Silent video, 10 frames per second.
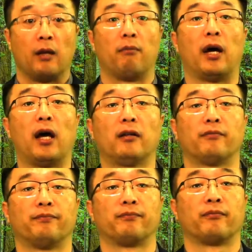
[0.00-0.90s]
But
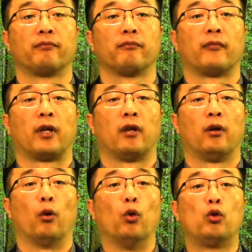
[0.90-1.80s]

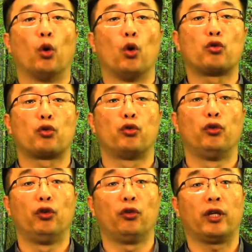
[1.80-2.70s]
all those who
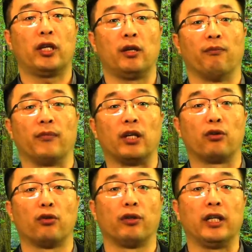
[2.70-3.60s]
knew him,
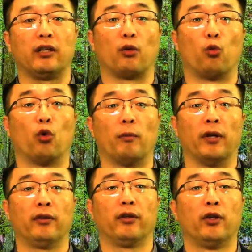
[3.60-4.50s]
including the
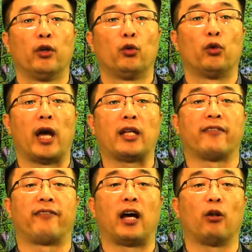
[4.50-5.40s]
woman who had
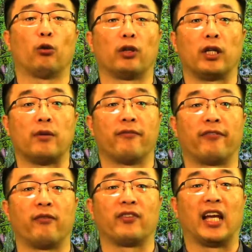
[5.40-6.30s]
followed him
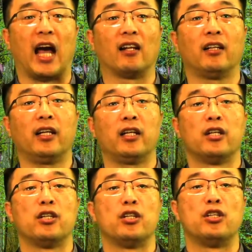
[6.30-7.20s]
from Galilee,
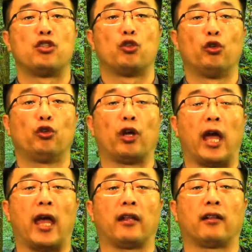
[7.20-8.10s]
stood
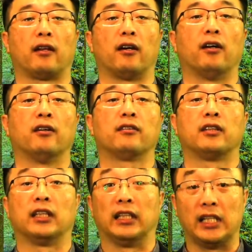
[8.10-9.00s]
at a
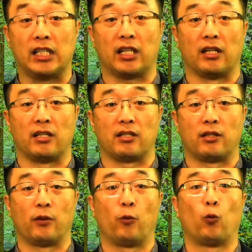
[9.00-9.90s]
distance,
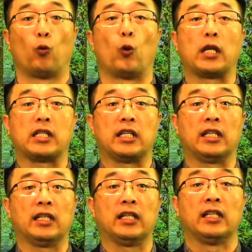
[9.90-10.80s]

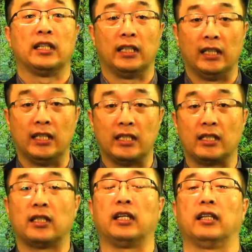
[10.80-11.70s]
watching these
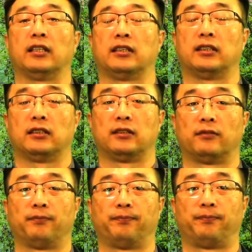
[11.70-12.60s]
things.
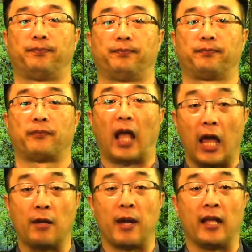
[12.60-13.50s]

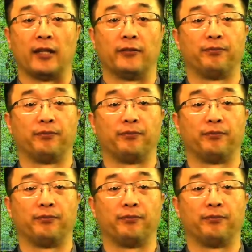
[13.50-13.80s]
Amen.